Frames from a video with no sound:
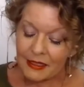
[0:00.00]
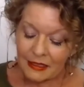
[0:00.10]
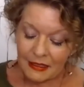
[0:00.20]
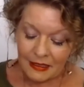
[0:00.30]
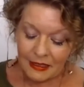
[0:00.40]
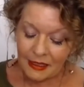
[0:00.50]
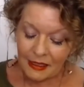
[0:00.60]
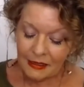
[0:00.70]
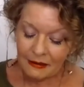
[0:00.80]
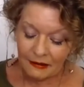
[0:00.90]

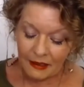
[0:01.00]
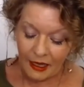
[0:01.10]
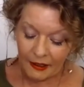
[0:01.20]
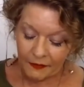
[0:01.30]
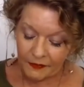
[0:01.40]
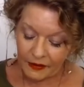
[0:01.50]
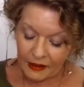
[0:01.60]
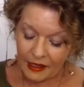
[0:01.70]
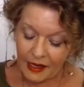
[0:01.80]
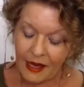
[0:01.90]
seeing life
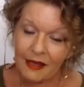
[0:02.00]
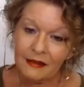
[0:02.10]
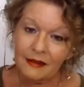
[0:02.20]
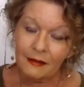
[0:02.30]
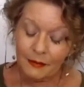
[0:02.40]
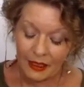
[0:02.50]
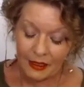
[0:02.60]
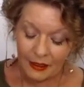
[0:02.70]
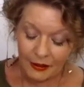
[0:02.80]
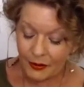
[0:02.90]
and the
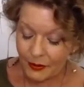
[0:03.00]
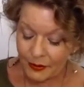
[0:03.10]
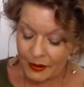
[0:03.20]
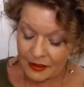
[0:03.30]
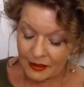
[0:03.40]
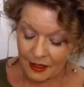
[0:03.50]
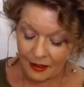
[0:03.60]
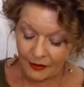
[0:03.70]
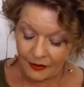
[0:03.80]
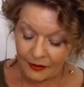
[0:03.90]
money you
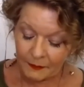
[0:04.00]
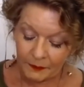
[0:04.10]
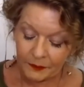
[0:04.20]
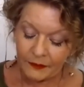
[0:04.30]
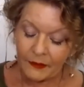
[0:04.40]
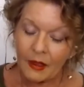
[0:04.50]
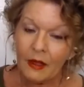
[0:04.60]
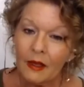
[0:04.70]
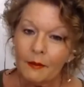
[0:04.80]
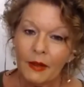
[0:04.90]
desire.
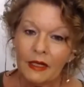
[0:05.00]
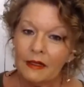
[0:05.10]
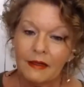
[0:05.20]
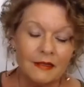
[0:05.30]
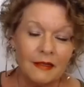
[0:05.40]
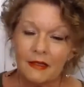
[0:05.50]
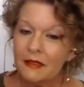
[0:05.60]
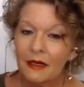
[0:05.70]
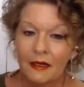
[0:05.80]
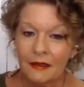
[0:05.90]
But this is
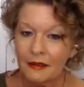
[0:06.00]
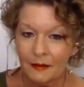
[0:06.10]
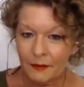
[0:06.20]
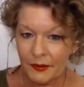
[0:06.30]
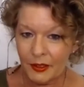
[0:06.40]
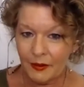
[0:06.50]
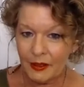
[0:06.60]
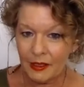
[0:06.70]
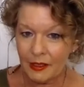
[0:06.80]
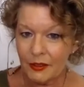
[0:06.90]
not an
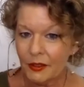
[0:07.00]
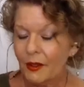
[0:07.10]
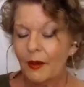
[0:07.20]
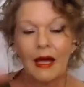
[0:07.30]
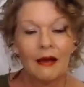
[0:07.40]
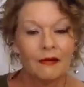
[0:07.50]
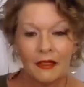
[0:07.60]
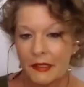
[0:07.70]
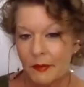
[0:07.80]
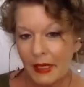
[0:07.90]
opportunity to go out on
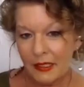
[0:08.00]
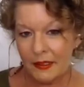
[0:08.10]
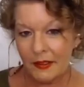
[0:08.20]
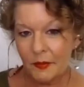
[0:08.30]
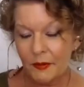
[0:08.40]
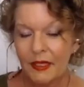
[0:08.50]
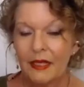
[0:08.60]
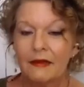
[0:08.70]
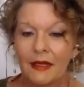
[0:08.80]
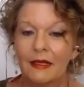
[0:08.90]
a spending spree
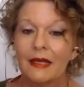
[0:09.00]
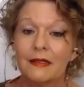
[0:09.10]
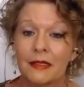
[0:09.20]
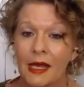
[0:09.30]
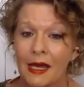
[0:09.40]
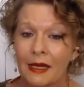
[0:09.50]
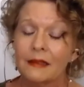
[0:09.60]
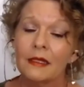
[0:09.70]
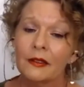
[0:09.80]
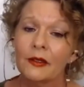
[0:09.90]
and then get sad
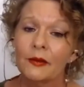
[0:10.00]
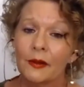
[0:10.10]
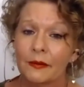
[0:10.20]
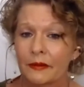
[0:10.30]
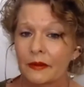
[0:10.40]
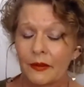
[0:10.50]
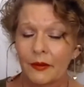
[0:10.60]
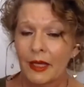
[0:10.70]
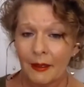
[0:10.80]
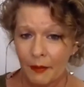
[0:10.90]
that you
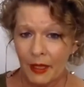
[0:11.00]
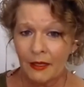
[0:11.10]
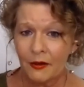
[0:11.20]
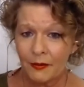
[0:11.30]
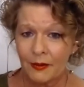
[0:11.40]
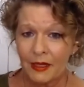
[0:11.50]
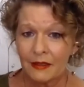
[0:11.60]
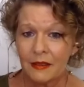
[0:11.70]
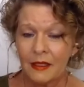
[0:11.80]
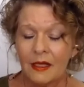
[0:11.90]
can't pay your
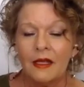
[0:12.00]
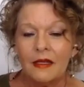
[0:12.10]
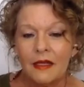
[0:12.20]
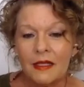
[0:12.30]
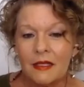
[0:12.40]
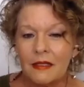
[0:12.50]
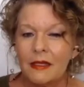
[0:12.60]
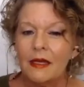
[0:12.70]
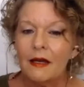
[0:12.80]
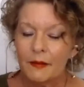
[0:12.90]
rent. This is
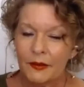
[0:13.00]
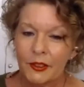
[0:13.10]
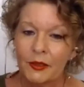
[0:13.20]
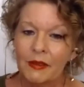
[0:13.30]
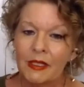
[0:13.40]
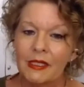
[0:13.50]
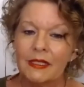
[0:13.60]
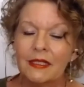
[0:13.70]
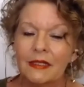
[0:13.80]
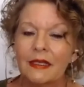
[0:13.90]
the opportunity
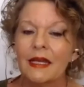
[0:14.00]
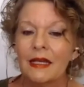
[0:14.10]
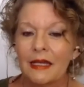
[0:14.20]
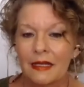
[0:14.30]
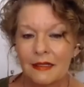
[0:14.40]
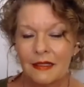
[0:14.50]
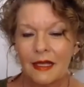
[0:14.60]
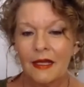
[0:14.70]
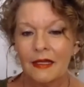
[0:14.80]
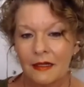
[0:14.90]
to get
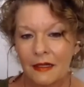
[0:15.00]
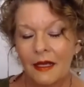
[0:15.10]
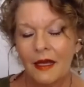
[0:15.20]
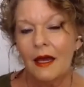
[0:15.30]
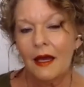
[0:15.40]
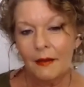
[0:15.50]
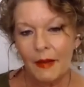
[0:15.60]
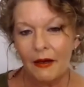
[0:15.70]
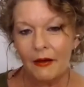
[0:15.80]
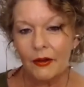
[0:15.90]
excited
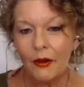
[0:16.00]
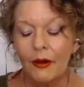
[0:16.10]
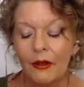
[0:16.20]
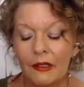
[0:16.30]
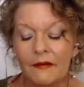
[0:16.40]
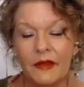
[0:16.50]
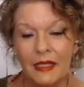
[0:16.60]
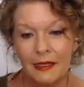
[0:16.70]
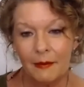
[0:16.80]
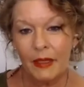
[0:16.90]
about all of
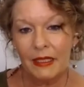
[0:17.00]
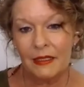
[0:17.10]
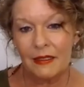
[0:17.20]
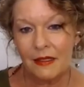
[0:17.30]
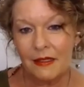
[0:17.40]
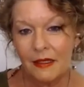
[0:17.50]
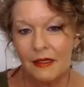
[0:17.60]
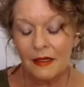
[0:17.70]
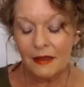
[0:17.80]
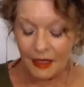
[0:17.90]
the abundance
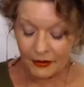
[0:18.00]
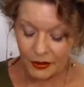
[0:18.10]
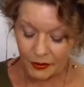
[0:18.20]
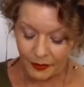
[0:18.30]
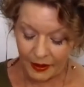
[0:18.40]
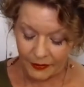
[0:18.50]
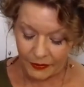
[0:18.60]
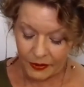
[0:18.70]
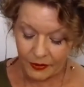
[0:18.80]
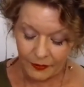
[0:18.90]
that
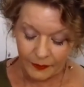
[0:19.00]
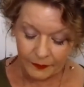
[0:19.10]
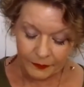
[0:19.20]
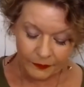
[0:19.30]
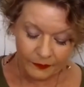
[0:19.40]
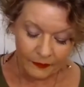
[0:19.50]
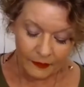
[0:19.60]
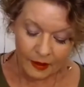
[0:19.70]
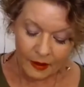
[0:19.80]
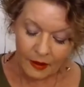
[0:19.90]
surrounds you.
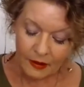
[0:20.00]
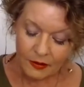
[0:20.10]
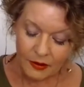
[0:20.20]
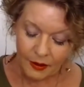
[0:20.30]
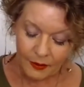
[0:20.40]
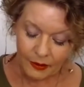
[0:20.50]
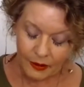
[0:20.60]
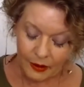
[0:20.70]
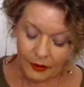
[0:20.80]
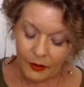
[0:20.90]
So
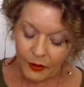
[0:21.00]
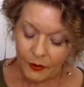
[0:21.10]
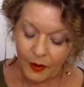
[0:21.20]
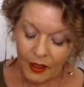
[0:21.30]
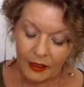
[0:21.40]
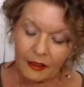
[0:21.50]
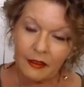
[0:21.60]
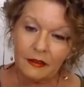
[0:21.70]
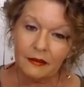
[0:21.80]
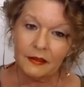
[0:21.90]
you want to
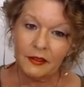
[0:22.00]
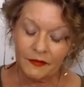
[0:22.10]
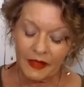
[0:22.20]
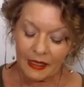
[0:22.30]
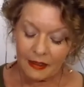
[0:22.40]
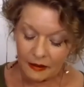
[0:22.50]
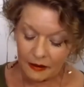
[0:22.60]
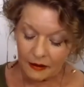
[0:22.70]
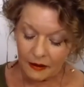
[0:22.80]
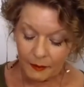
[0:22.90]
cultivate
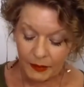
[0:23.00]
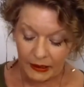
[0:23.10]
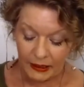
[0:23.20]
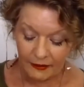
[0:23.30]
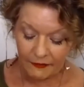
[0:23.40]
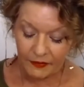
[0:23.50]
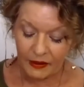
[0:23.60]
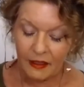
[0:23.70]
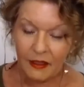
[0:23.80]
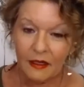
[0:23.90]
the belief
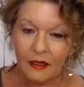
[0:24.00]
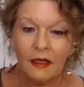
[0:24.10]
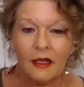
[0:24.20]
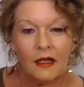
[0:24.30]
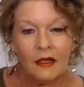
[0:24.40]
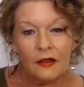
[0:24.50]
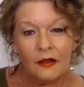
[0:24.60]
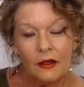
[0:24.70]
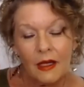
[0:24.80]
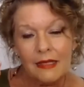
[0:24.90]

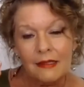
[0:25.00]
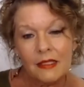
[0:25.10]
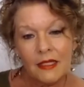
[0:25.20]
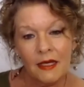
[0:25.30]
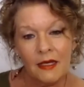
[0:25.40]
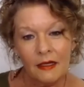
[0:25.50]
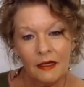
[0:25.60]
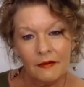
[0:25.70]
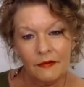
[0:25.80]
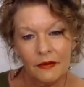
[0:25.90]
instead
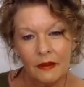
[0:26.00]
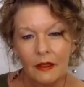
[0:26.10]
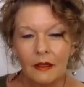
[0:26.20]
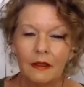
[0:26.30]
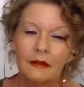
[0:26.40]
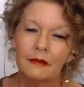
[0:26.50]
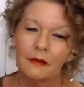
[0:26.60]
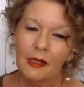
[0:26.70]
of, oh